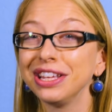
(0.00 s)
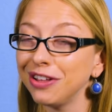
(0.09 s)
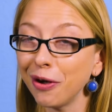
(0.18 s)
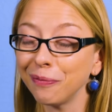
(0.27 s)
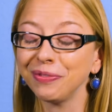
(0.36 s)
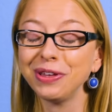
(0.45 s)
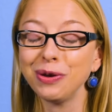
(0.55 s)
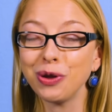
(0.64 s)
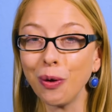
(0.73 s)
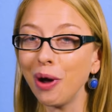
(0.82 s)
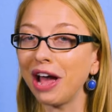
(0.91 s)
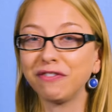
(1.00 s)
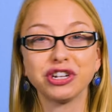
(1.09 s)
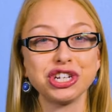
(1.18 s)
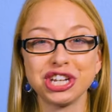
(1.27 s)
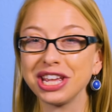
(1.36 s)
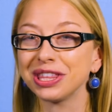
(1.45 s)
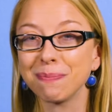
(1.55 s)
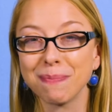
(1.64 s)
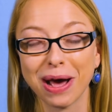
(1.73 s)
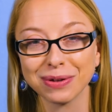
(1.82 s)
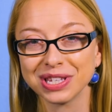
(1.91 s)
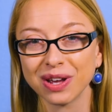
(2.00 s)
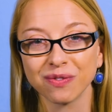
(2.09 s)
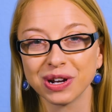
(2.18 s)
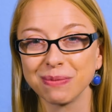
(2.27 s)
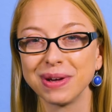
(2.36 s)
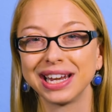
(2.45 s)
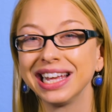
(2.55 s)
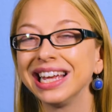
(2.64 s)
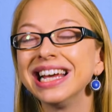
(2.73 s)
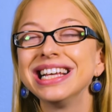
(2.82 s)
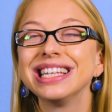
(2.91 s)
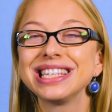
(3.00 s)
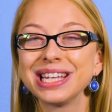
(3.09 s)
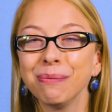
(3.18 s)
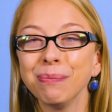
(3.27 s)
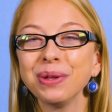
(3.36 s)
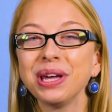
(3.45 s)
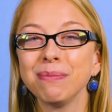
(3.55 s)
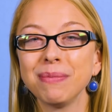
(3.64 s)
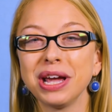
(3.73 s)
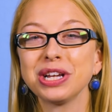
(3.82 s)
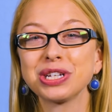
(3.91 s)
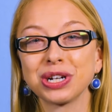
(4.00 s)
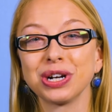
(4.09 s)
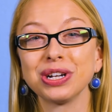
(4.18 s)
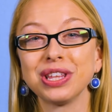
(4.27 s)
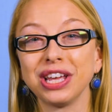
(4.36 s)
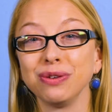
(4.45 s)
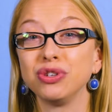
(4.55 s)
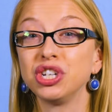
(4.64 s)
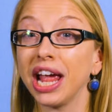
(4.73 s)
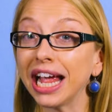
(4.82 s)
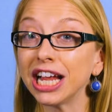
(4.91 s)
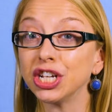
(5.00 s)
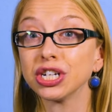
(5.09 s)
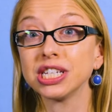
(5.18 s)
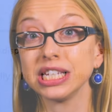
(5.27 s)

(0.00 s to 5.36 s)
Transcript: No, you don't have to shake the mouse every minute. Simply make sure that you change your